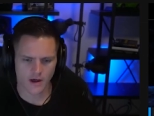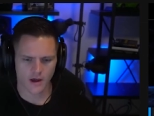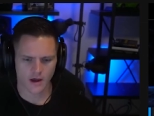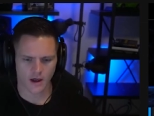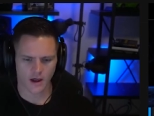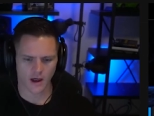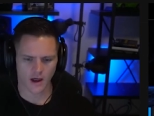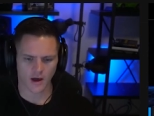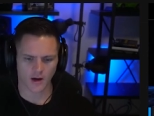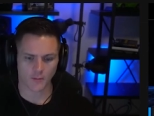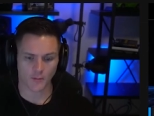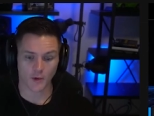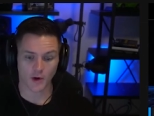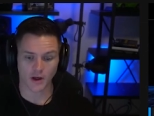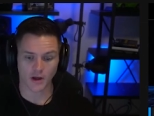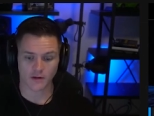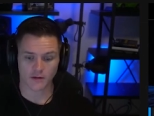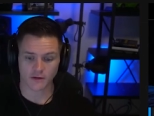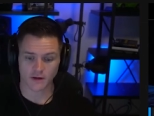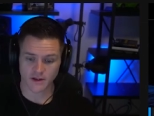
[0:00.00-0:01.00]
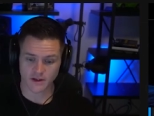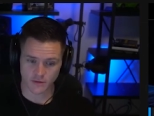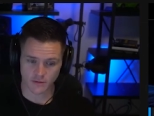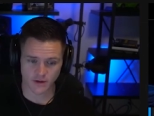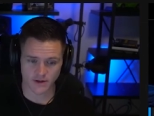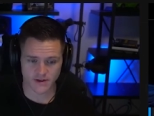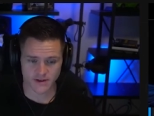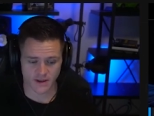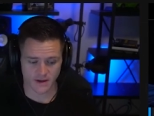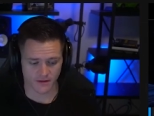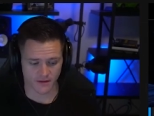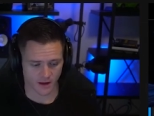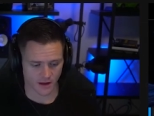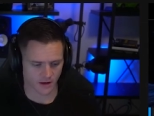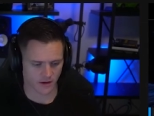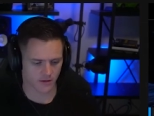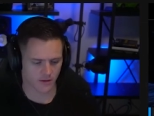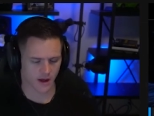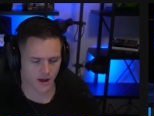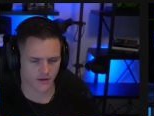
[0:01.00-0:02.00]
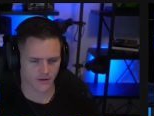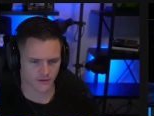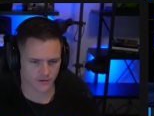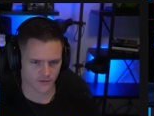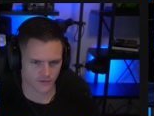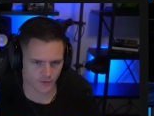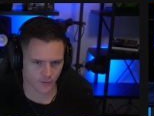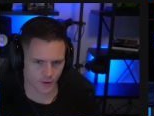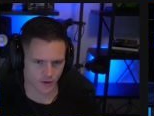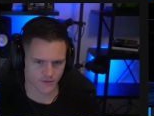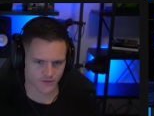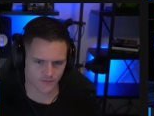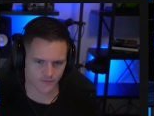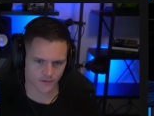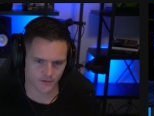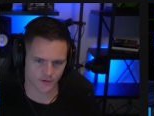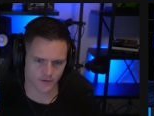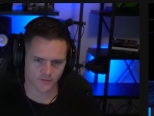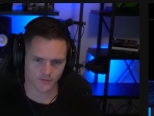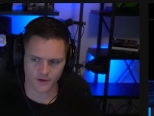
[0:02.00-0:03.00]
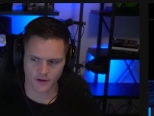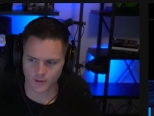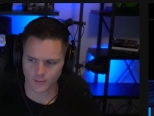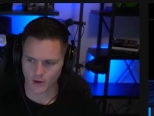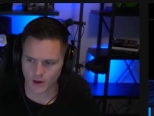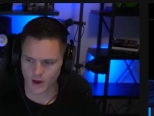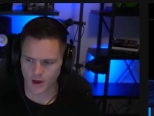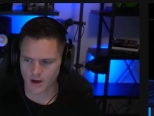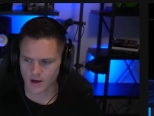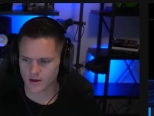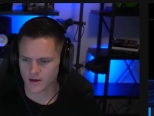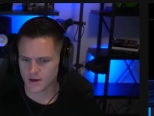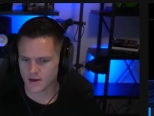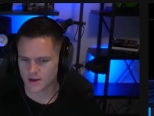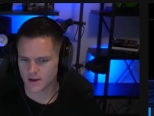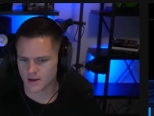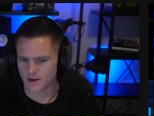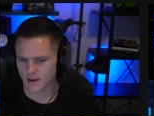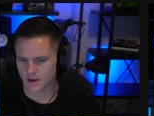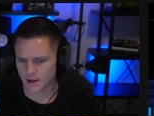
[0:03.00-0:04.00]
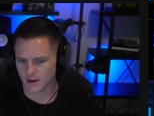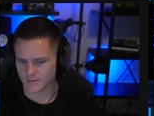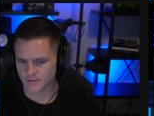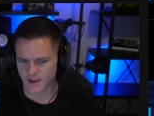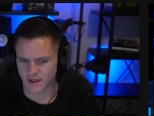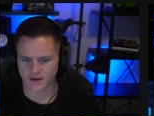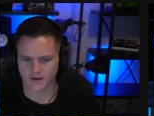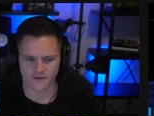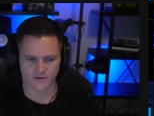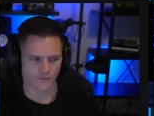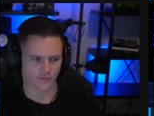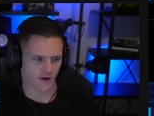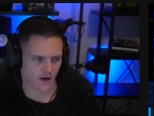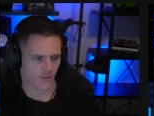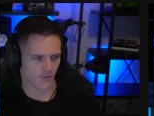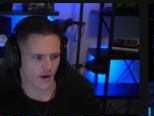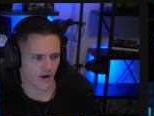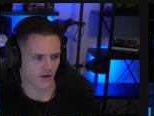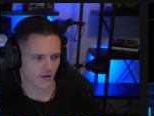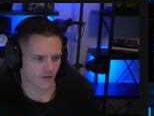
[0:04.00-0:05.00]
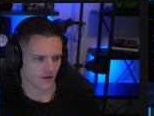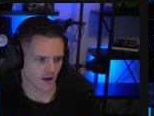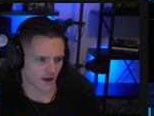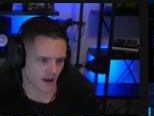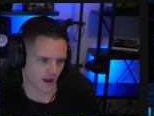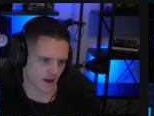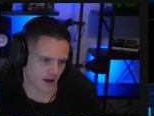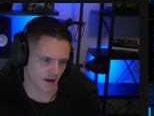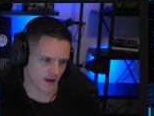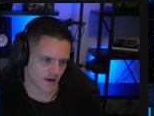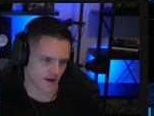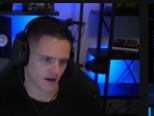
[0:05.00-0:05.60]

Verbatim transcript: Um, but I do want to say thank you guys so much for, for coming on, um, taking some time out of your day.